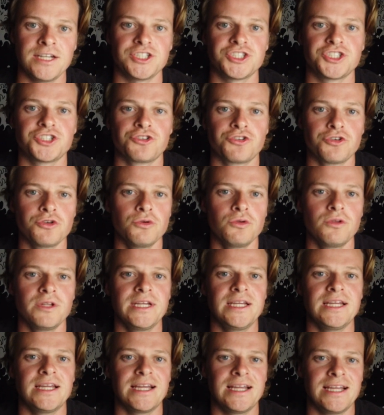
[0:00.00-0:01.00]
It
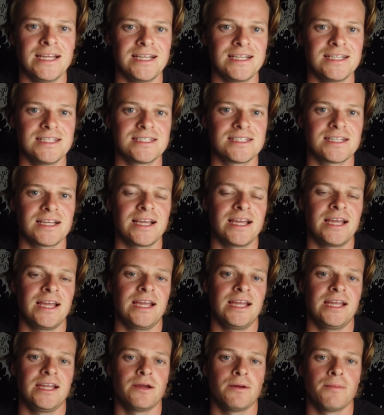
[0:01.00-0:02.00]
truly is
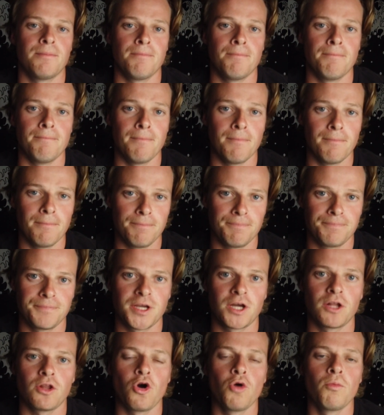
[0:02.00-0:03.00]
a
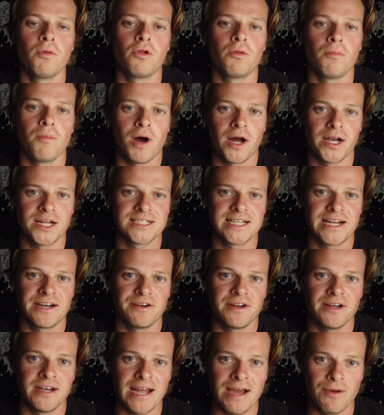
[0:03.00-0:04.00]
global
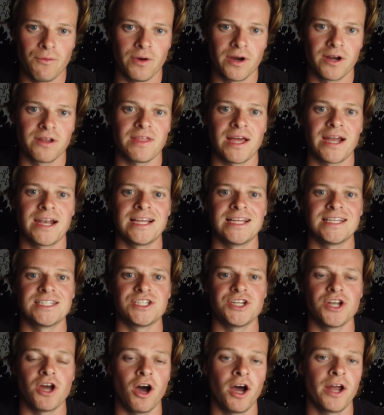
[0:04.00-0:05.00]
monetary network that
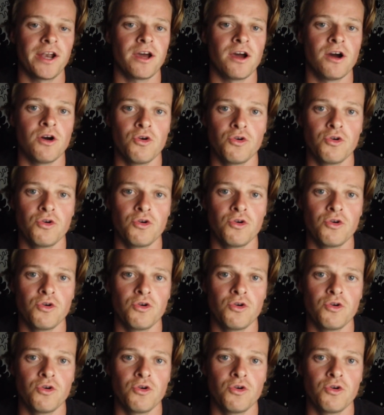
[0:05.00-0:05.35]
is not